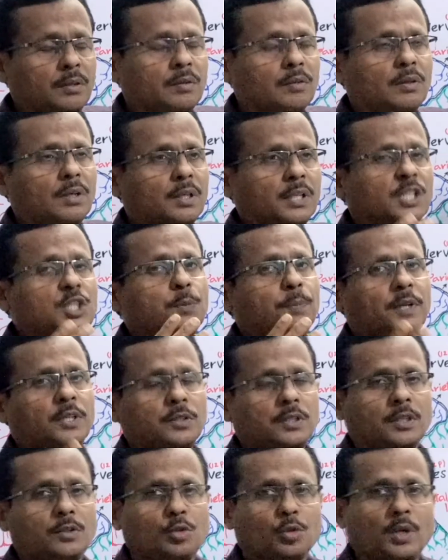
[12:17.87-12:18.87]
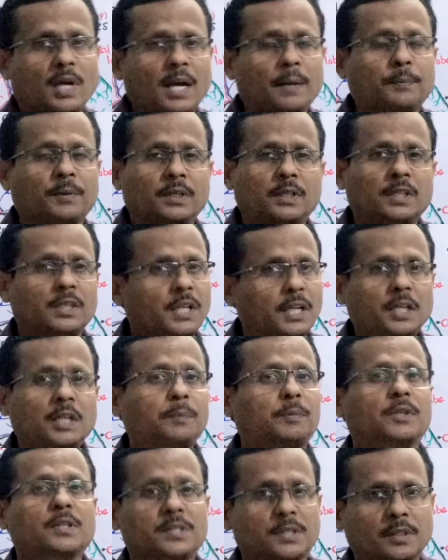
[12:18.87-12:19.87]
expected to happen in any
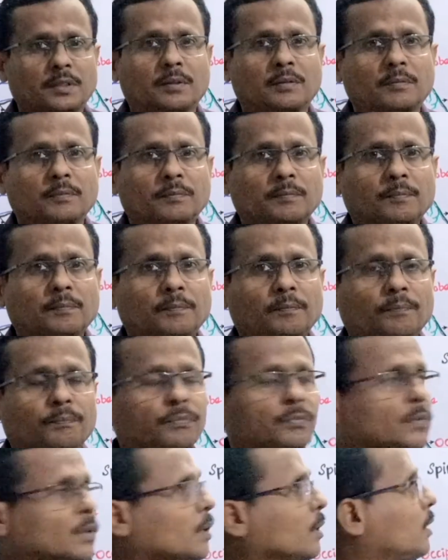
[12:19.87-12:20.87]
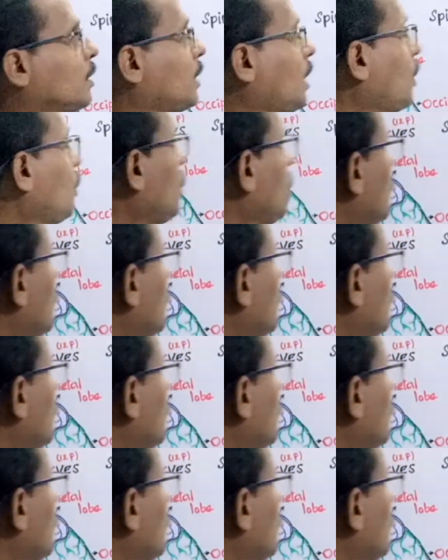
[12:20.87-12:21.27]
person. Now,